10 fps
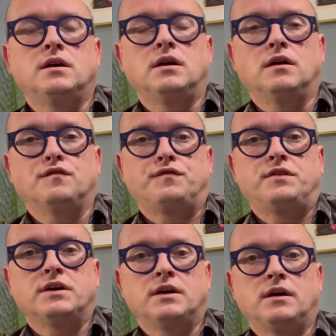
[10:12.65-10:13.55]
of
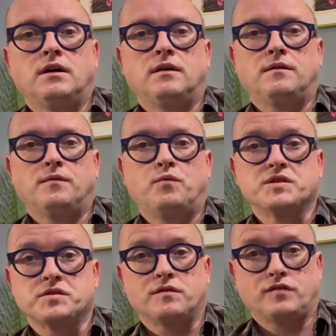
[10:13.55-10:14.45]
The
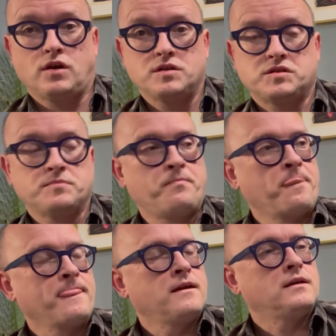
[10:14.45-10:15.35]
Wizard of Oz.
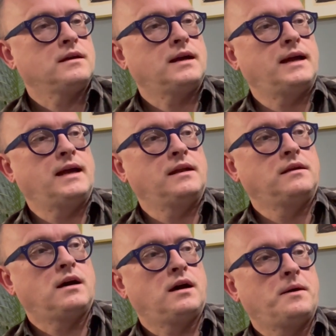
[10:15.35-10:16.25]
And
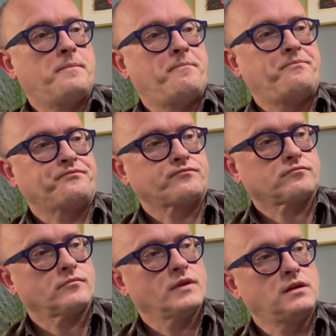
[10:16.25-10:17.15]

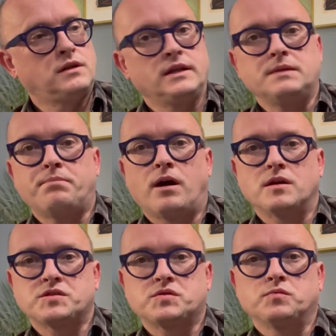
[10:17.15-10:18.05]
the lead
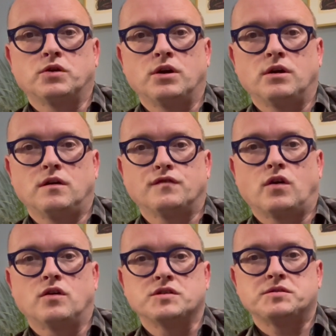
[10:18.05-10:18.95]
parts were, of
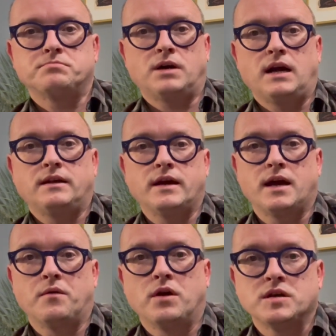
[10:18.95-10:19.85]
course, by
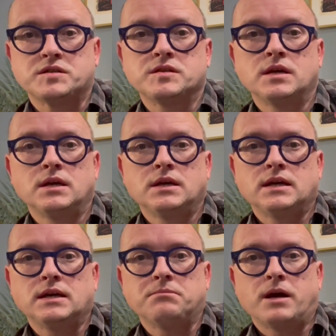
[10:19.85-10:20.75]
Diana Ross
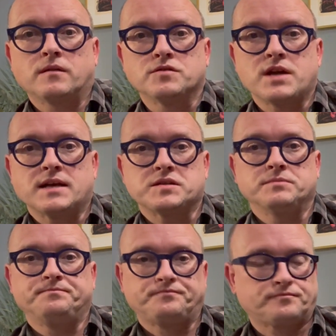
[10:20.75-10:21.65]
and Michael Jackson.